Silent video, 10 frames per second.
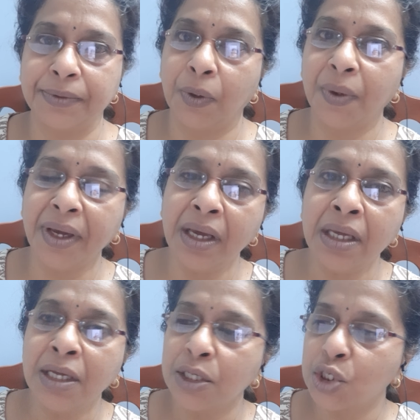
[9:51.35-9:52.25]
Okay,
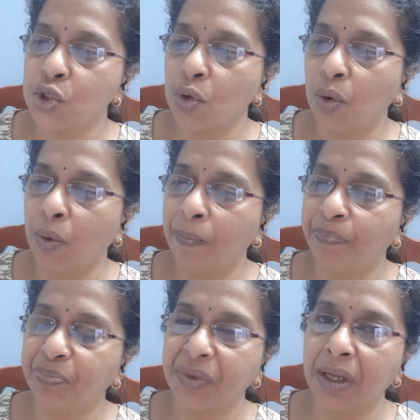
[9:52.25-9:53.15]

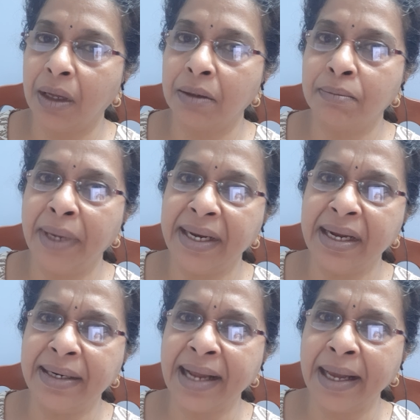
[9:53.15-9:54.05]
so many
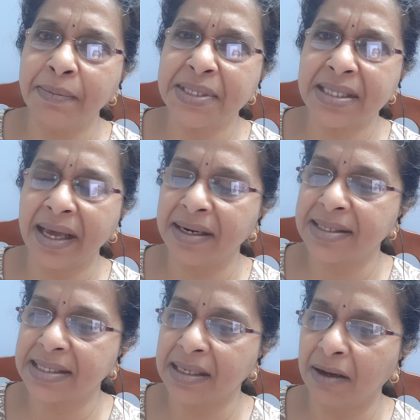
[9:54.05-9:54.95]
a times there
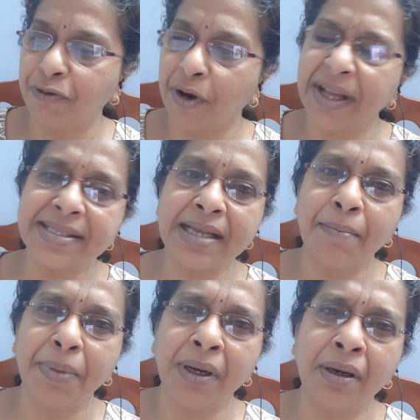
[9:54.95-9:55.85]
is, for
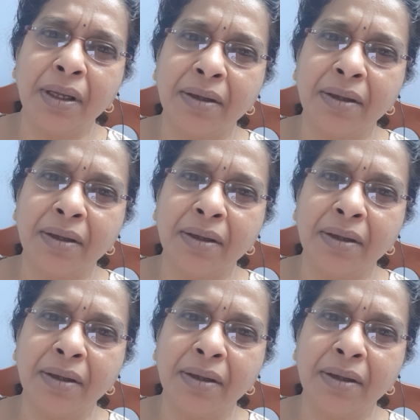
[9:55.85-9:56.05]
example,